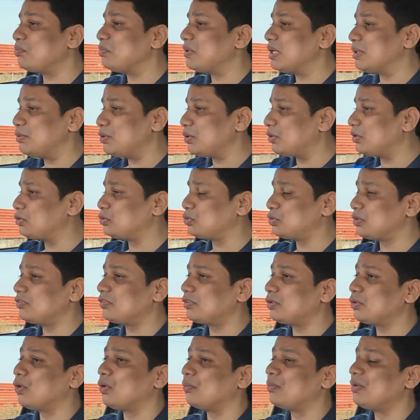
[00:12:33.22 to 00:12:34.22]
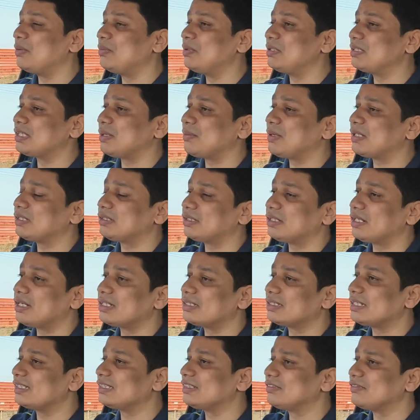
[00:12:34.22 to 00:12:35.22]
maybe on a Swift or maybe some other
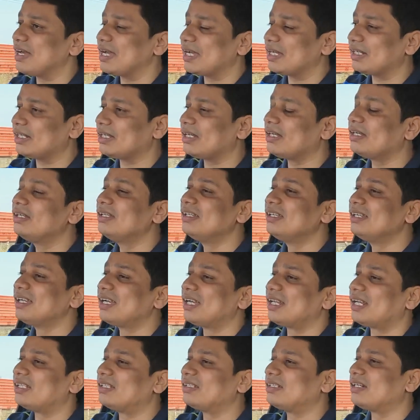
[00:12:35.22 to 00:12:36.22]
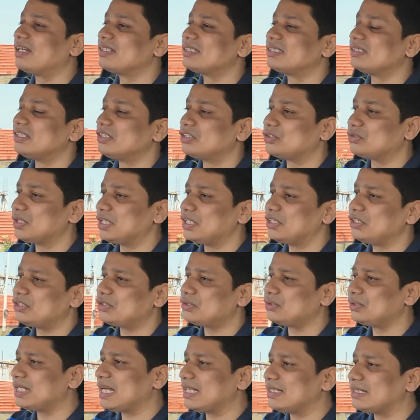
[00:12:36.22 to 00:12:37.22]
cars like the Wagoner and other cars in this range.
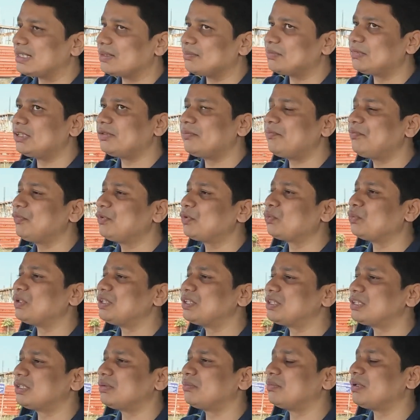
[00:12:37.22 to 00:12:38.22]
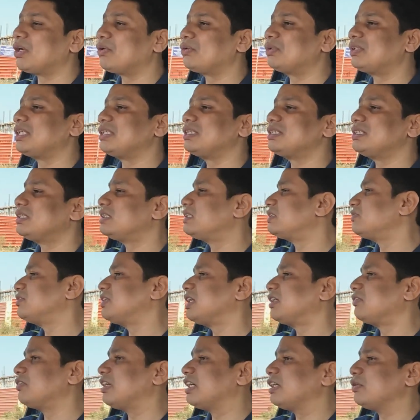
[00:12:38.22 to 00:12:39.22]
So that's something which Maruti engineers have
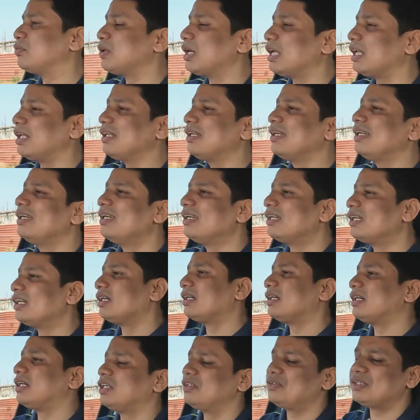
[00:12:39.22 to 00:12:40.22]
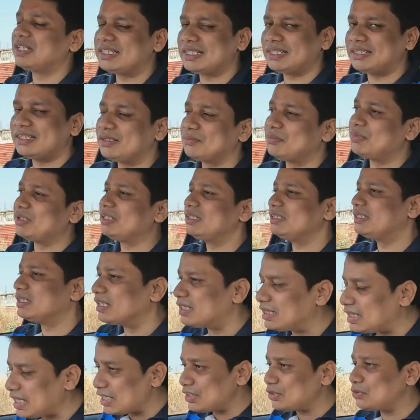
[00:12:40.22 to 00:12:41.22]
done very well, addressing the big
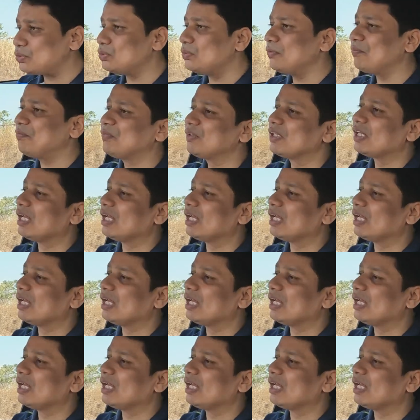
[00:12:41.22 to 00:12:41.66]
jhatka issue.